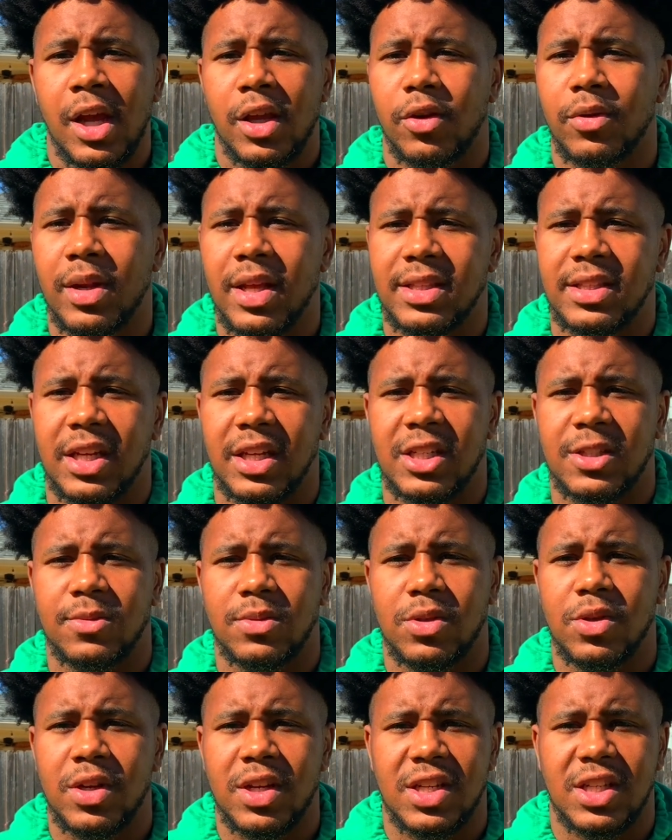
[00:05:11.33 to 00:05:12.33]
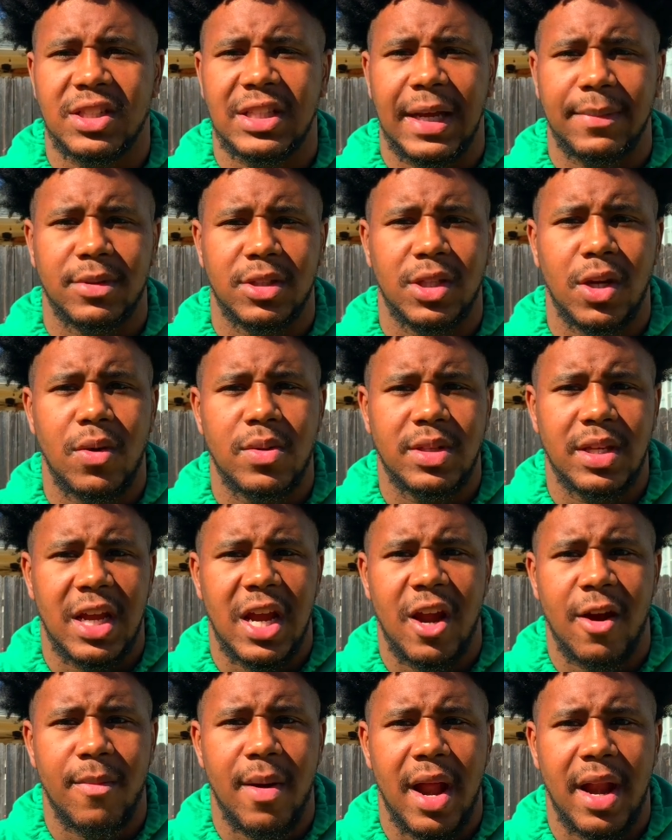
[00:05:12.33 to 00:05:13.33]
you need to tell these, you need to stop the show and tell
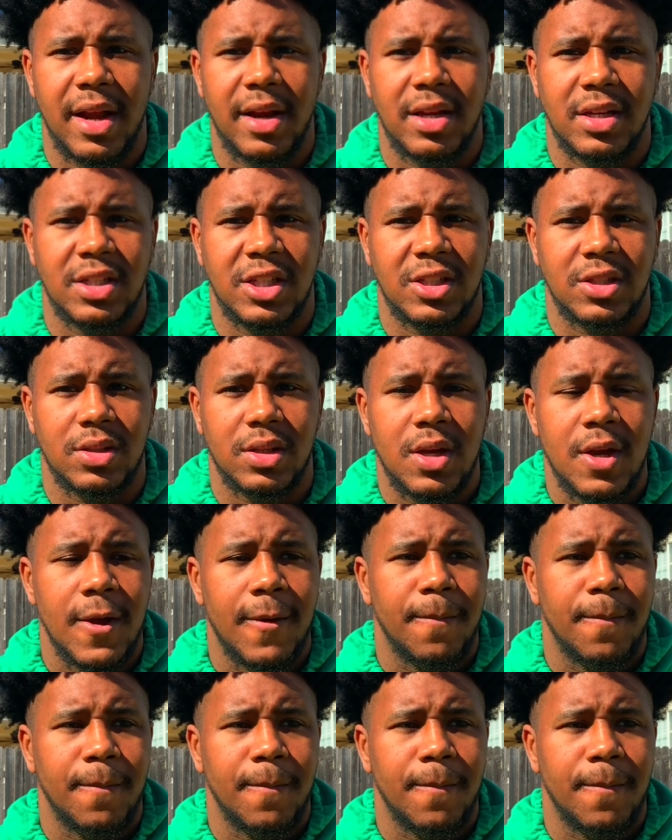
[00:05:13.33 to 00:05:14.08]
everybody to just